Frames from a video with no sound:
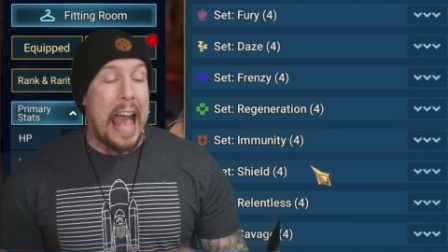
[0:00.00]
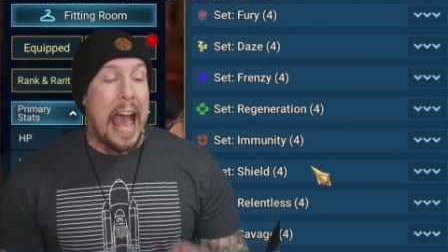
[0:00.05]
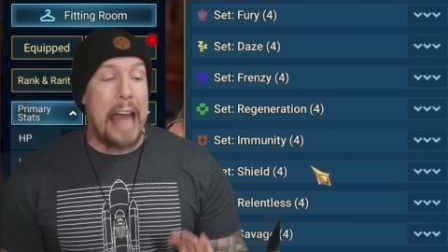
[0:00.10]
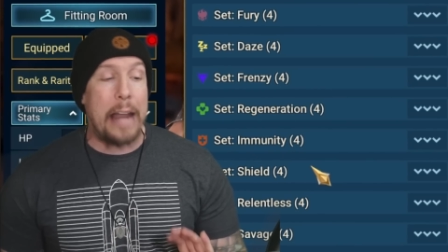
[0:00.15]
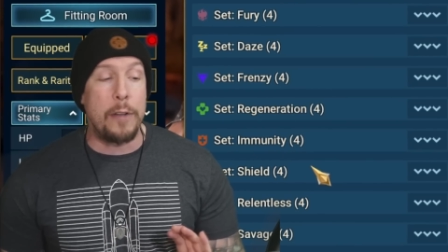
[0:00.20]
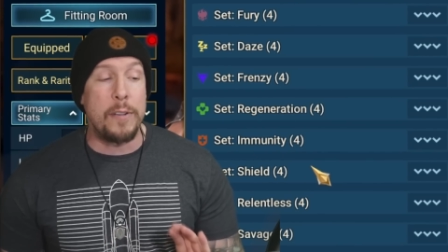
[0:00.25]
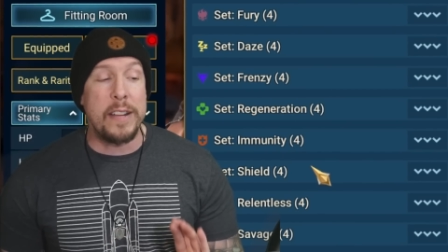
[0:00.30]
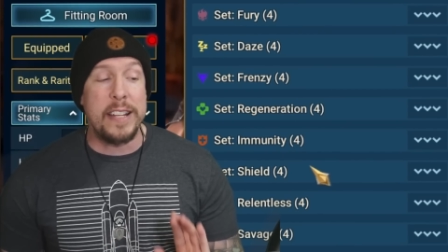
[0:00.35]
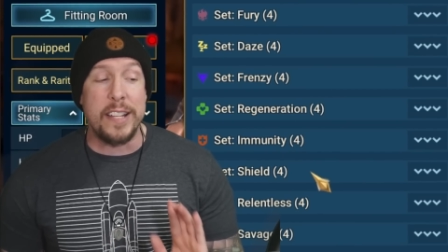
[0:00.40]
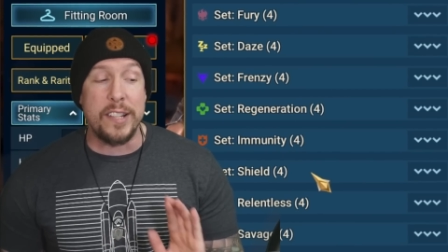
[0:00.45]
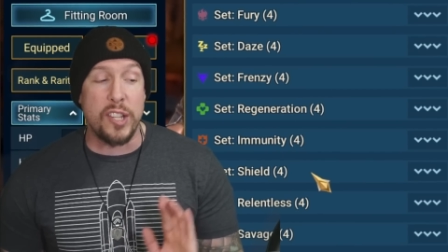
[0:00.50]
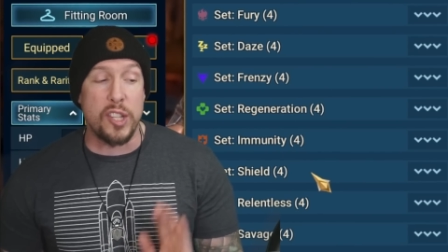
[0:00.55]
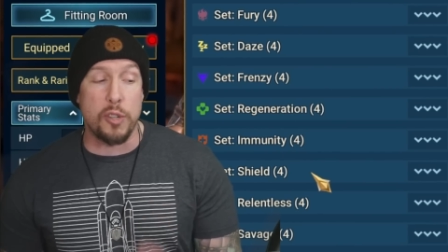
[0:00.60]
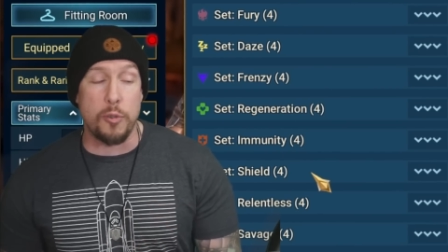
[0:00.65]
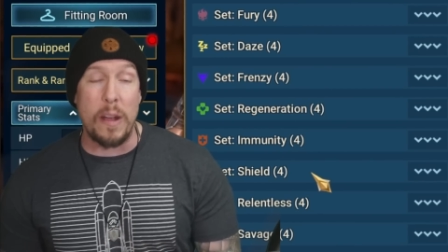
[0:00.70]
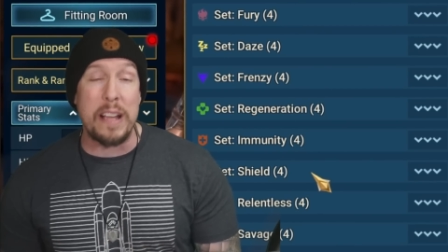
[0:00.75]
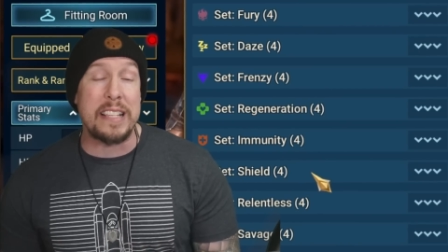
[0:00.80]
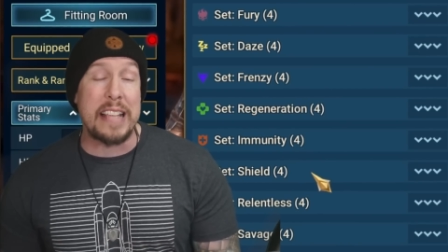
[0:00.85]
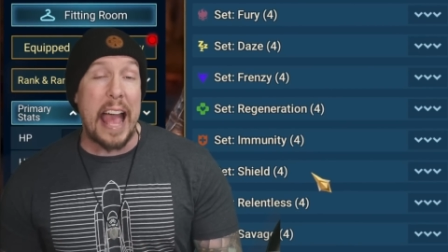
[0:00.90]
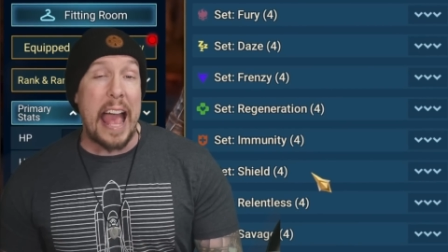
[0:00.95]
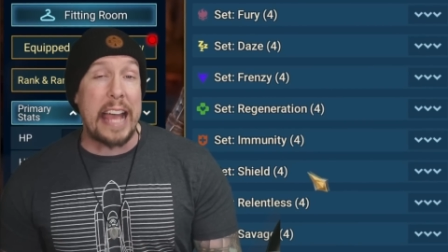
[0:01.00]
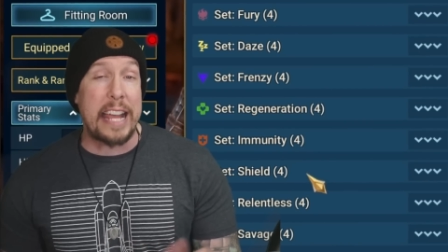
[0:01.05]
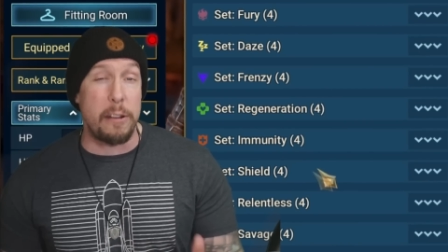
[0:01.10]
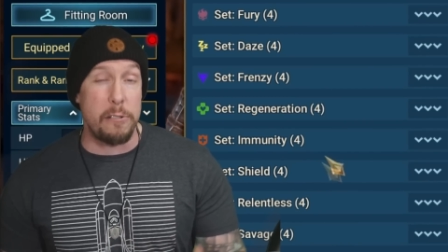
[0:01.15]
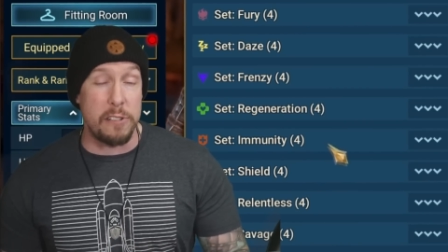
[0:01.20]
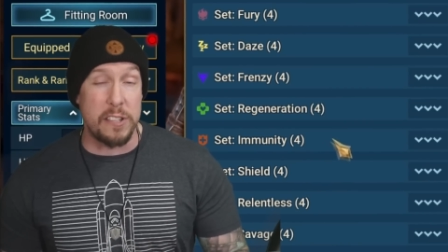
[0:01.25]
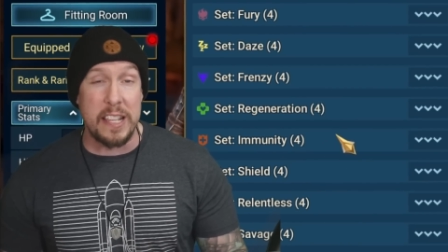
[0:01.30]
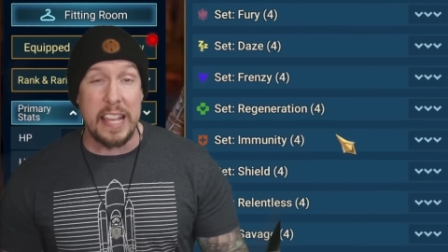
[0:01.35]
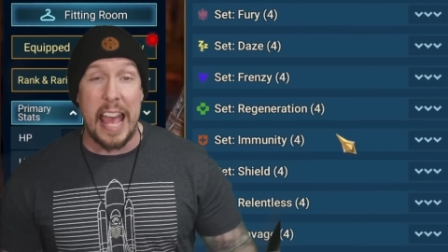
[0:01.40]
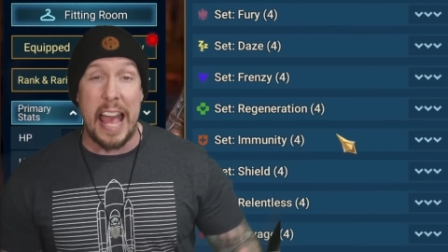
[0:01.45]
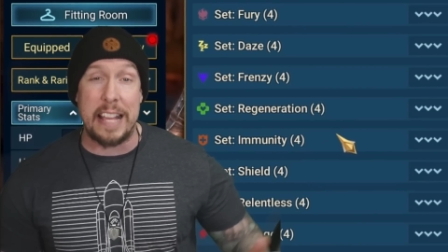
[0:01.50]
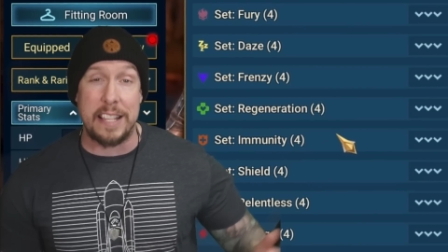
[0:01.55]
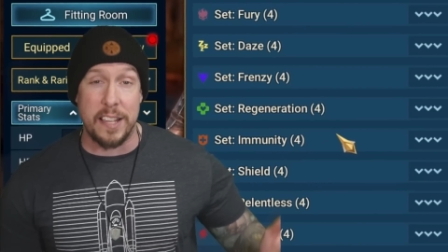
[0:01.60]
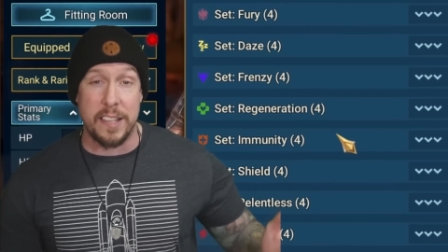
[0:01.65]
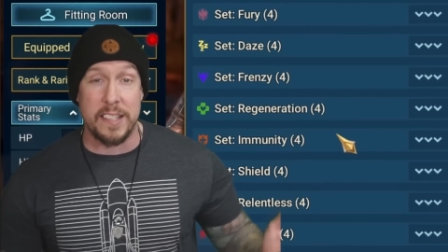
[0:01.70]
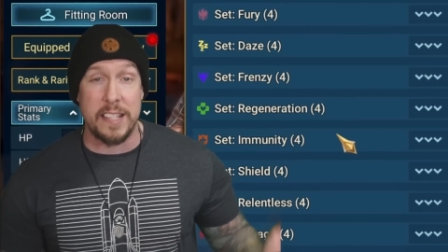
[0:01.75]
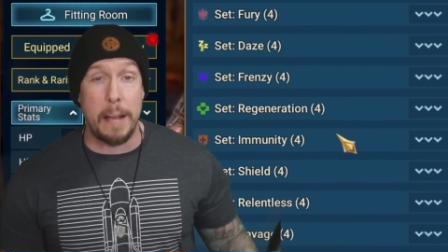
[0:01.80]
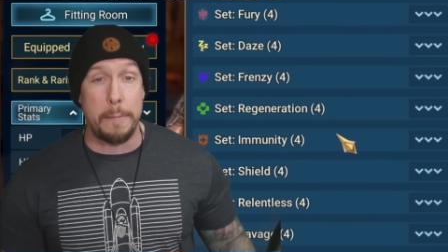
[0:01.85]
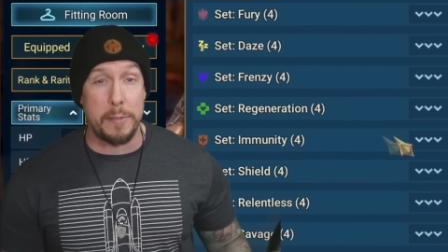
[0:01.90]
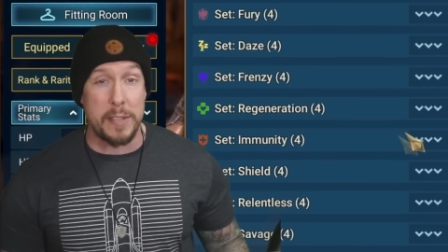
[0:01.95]
I don't need to stress accuracy as a
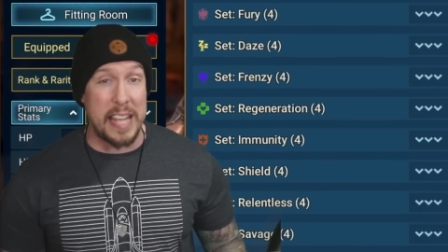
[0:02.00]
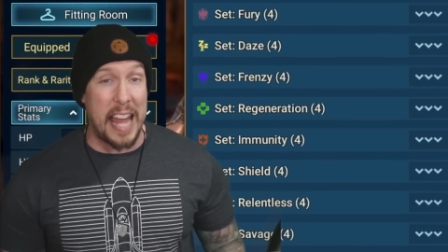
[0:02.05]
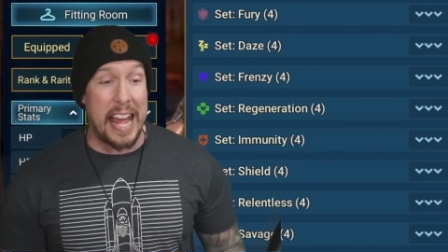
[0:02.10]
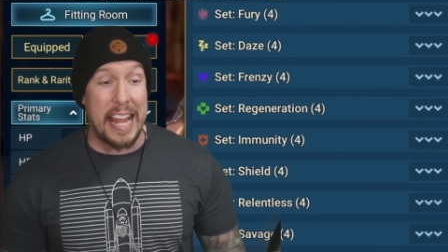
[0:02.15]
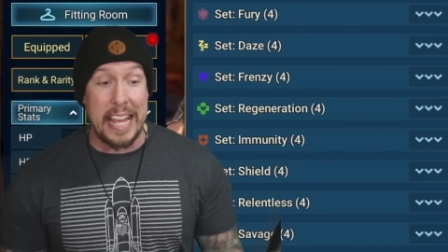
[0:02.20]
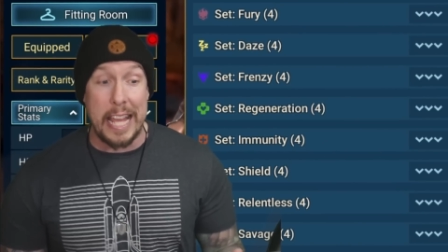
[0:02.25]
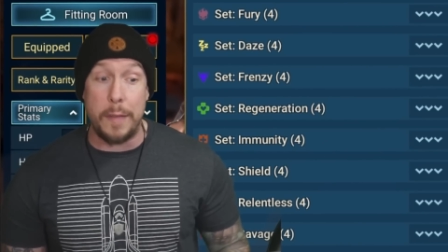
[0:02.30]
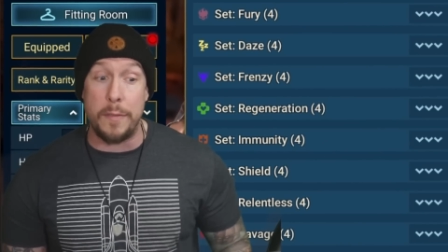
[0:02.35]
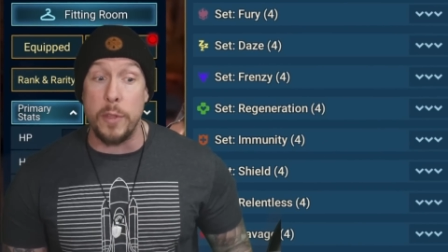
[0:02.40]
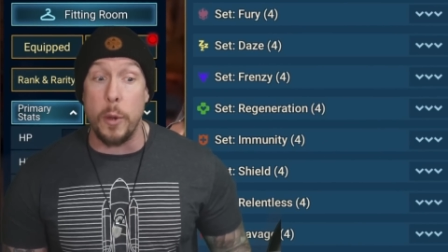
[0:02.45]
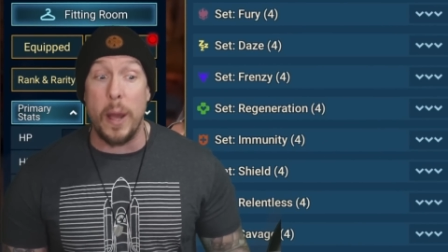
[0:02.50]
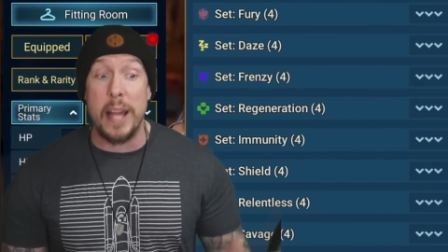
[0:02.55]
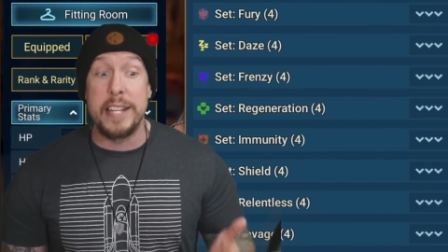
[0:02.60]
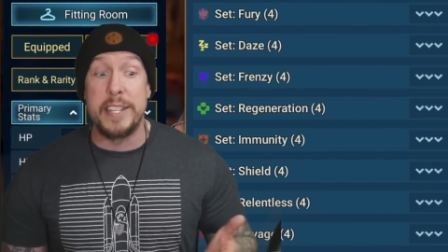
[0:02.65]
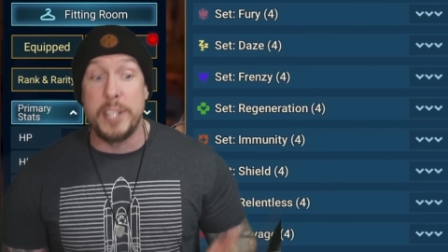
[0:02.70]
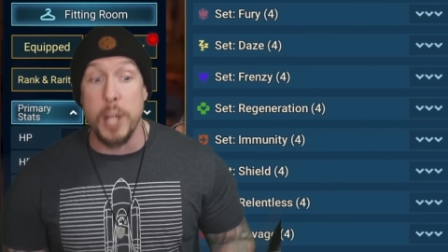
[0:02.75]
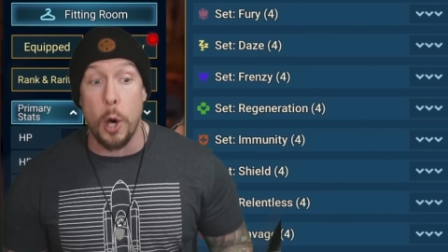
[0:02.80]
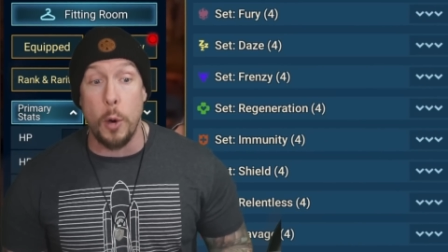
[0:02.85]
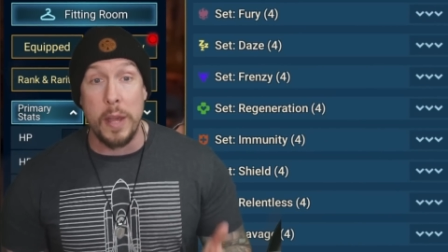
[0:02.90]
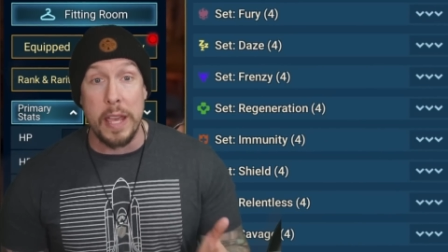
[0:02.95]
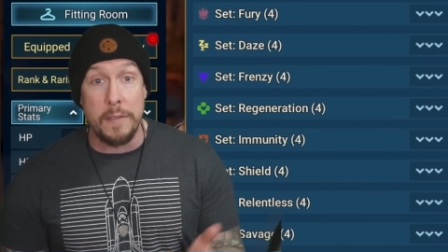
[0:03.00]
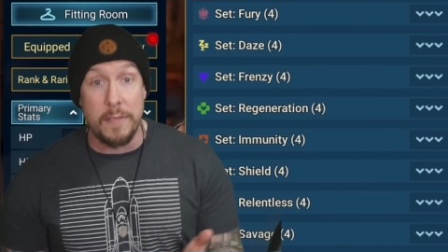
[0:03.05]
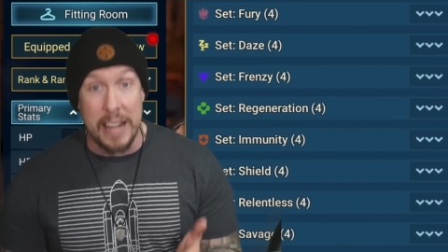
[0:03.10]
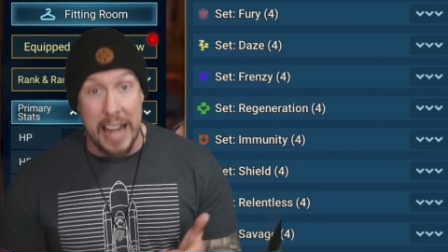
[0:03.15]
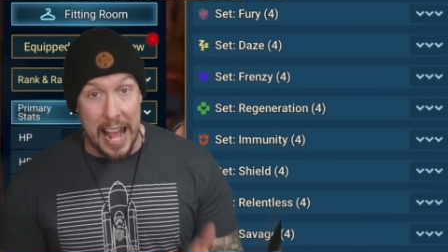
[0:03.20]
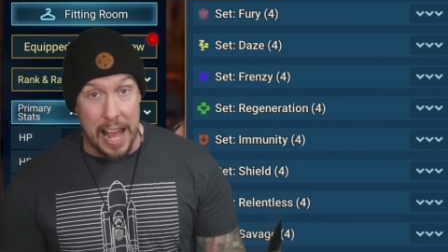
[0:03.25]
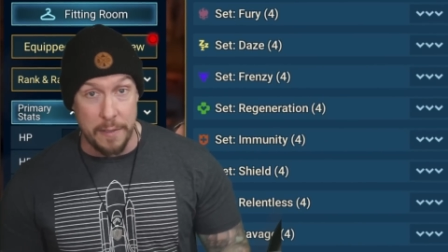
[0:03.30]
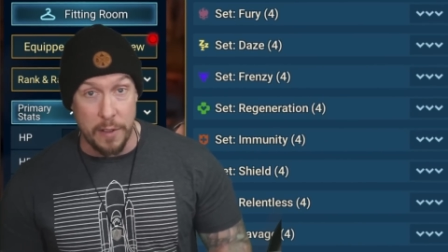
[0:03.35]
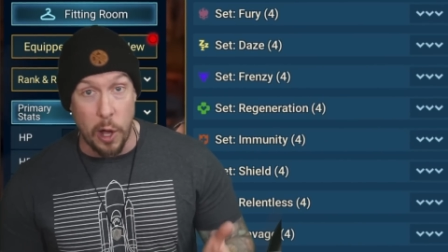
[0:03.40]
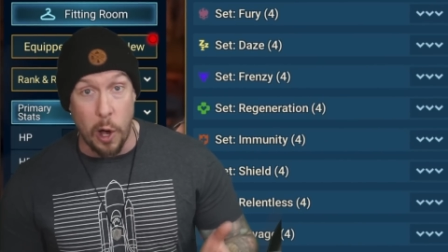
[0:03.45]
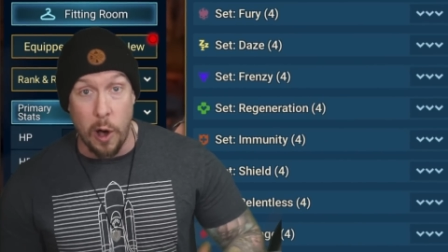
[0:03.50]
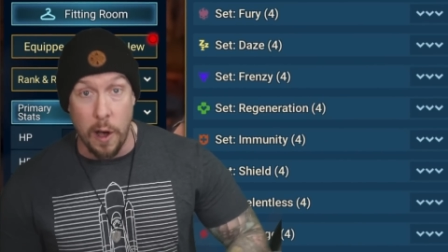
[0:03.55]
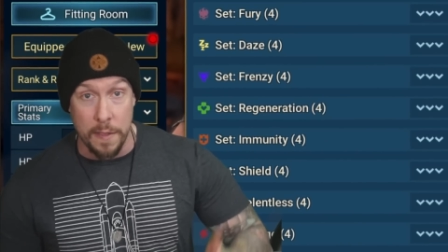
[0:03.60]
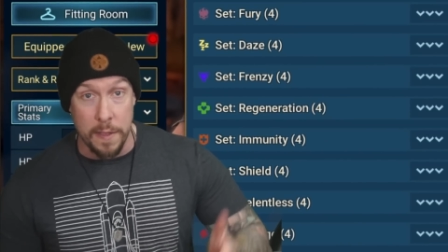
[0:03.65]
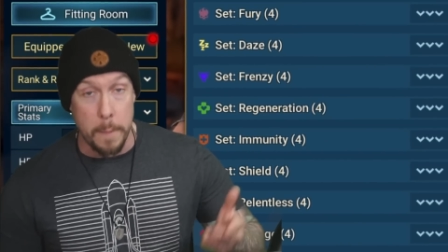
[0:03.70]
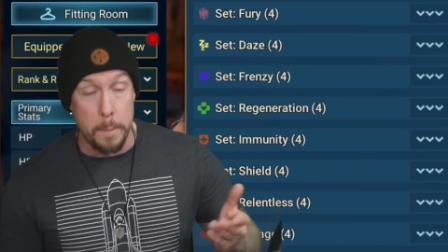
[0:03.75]
substat, even though I don't even have it on the